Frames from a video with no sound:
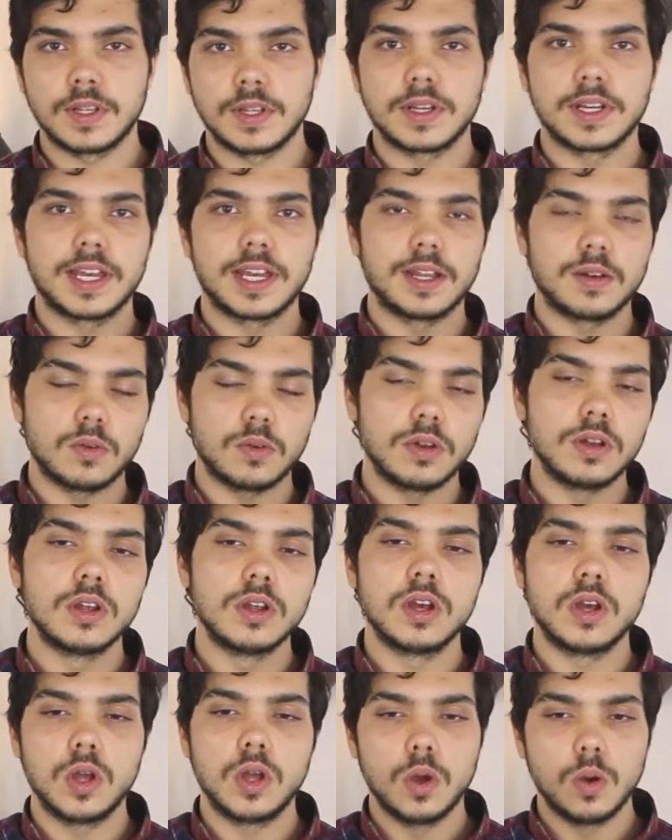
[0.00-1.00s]
again.
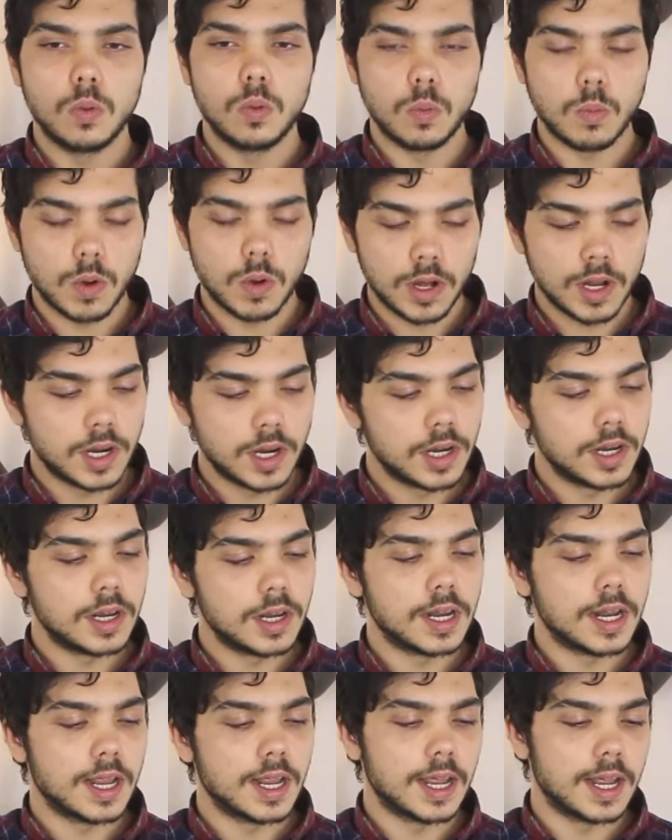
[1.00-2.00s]
1
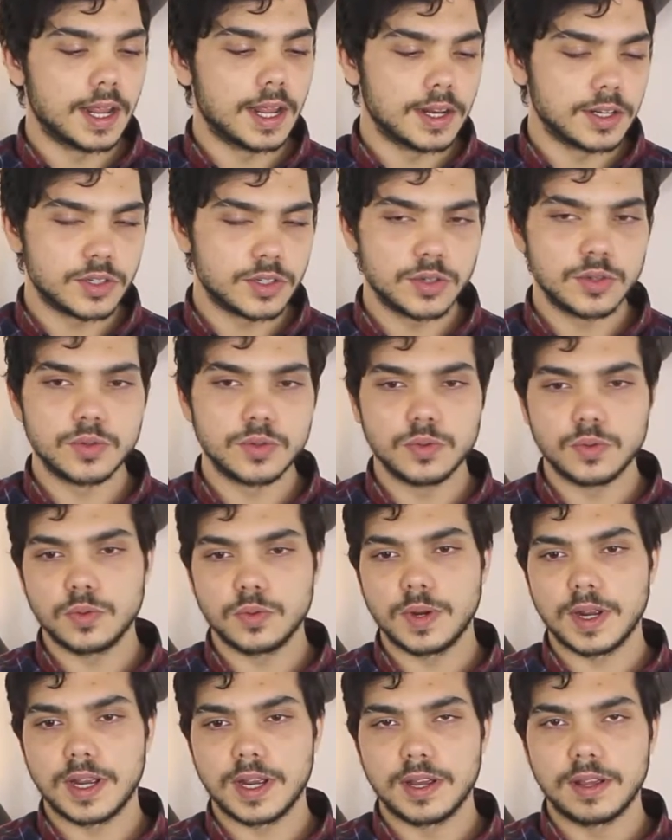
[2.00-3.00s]
and 2
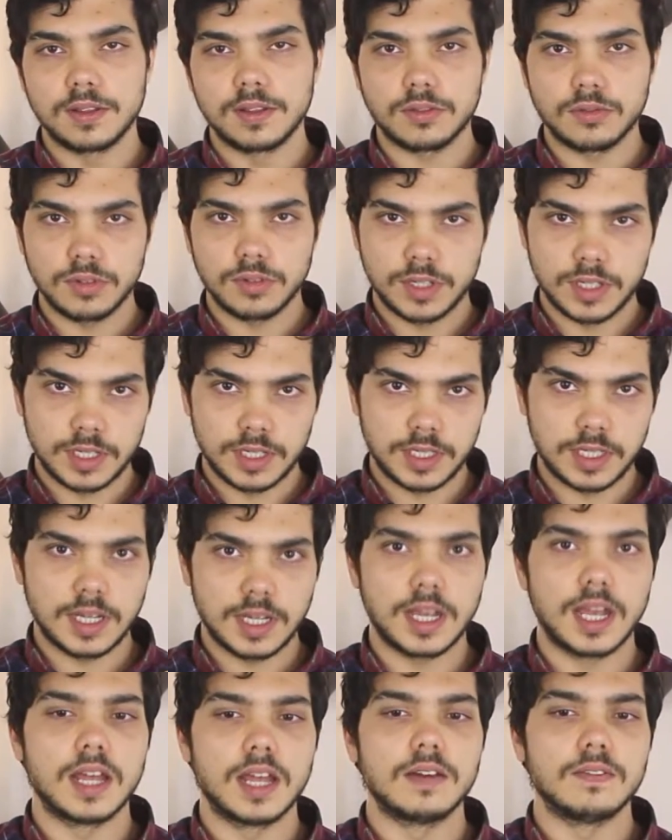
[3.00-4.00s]
and 3
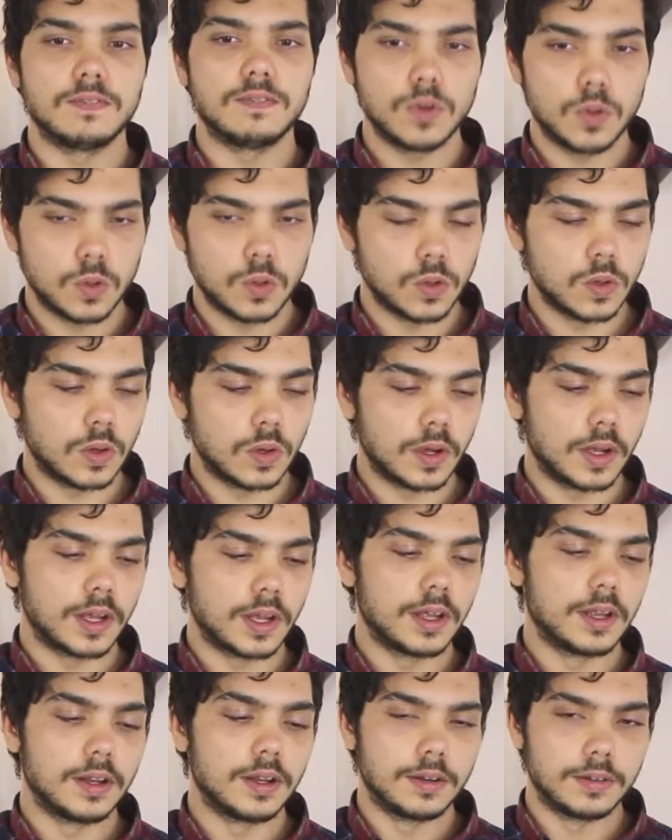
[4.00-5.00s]
and 4
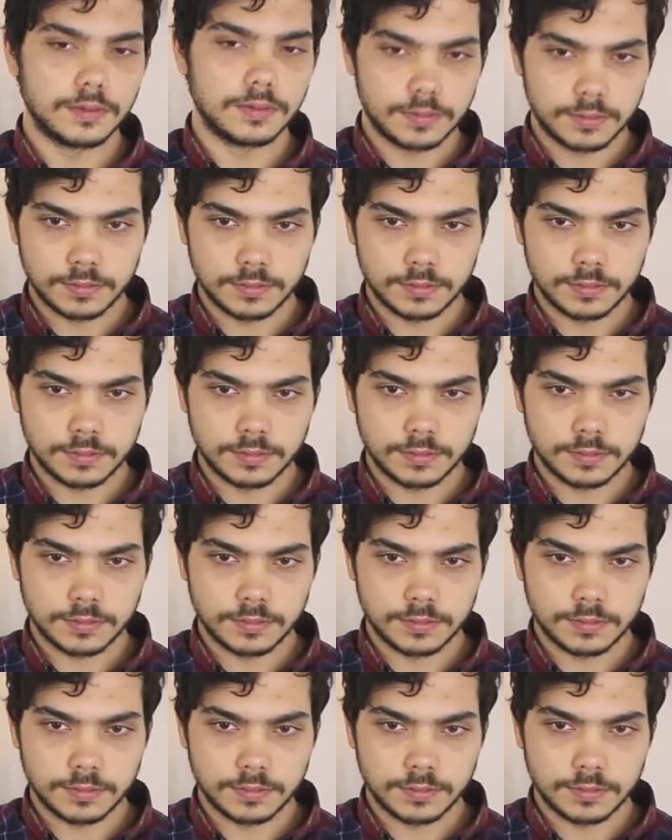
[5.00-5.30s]
and